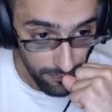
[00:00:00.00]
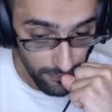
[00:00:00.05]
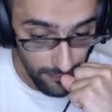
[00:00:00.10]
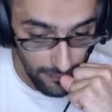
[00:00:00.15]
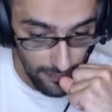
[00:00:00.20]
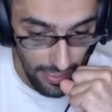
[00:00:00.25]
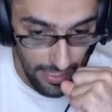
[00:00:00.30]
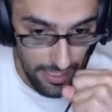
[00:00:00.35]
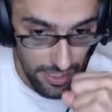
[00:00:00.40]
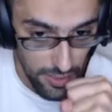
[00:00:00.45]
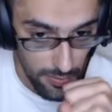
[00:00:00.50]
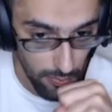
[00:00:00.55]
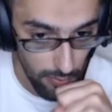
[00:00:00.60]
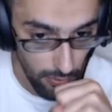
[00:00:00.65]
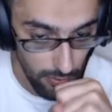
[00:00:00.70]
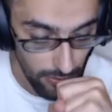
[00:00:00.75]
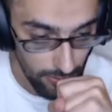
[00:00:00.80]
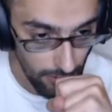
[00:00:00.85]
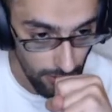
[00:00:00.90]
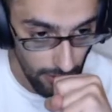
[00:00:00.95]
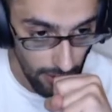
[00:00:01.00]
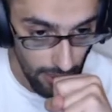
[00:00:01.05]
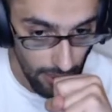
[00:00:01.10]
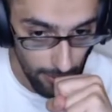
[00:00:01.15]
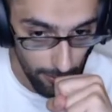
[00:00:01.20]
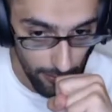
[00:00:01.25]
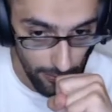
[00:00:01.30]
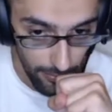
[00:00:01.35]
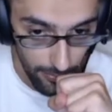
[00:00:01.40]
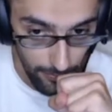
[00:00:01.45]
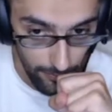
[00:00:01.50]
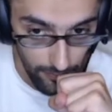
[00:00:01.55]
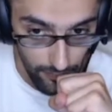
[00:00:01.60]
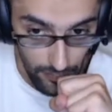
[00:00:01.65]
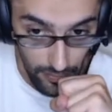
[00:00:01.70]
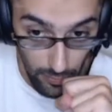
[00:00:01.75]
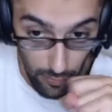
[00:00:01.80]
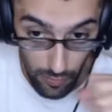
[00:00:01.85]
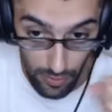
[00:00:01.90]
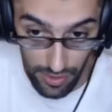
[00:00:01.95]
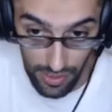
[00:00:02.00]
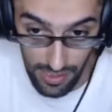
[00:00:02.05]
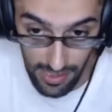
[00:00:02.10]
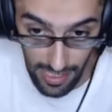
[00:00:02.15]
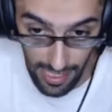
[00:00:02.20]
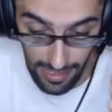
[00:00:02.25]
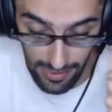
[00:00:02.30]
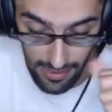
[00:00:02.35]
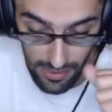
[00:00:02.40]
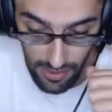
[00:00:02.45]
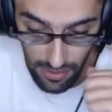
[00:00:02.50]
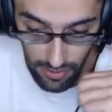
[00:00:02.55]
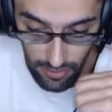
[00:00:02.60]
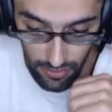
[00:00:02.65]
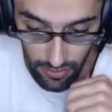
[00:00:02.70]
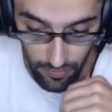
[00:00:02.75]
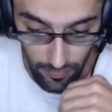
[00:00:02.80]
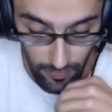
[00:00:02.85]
h pawn up, which is excellent.